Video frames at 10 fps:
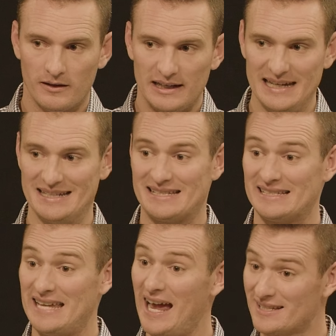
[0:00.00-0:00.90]
he's
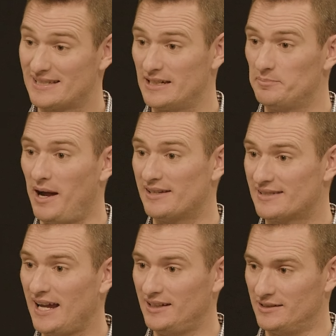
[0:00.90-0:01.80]
tested by
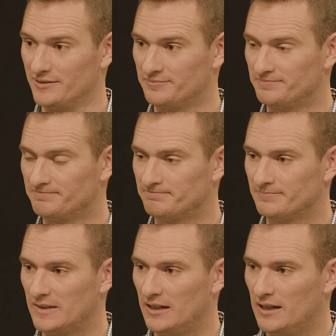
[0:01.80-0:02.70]
Satan.
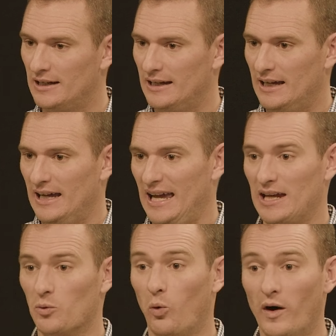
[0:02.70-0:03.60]

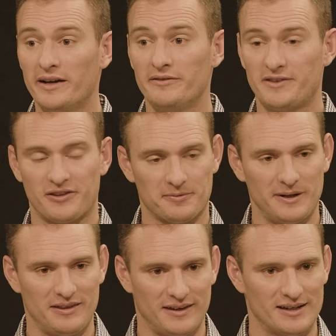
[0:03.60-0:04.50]
And one of the
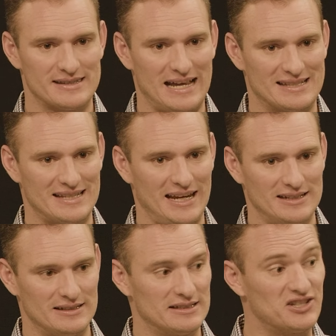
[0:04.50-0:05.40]
three things that
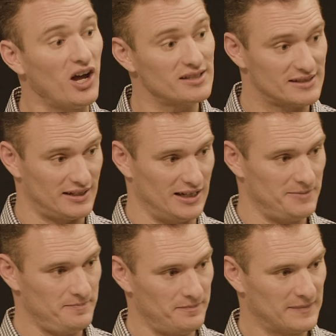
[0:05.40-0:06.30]
Satan does to
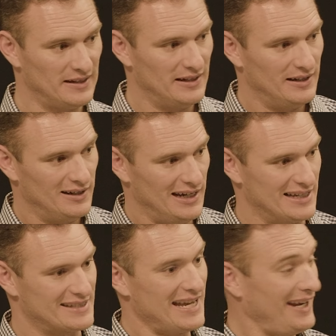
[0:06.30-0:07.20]
him
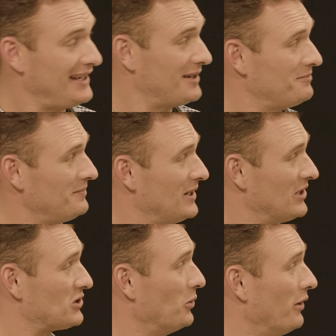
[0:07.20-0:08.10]
is take him
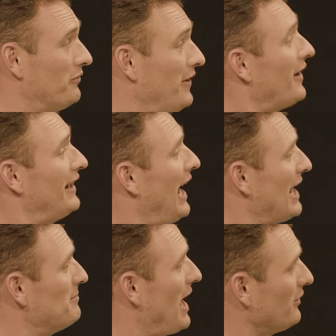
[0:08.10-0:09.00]
to a very
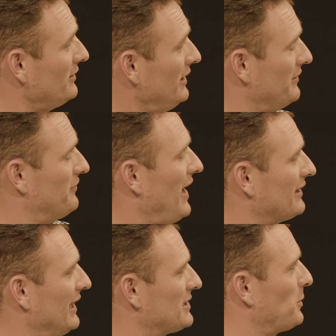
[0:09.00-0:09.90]
high mountain. In
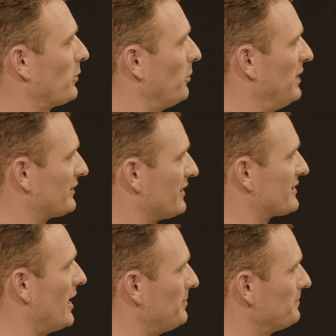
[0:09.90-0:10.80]
fact, that's where we'll pick
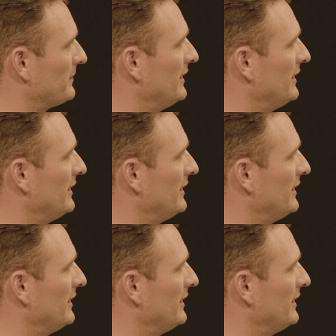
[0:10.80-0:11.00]
this up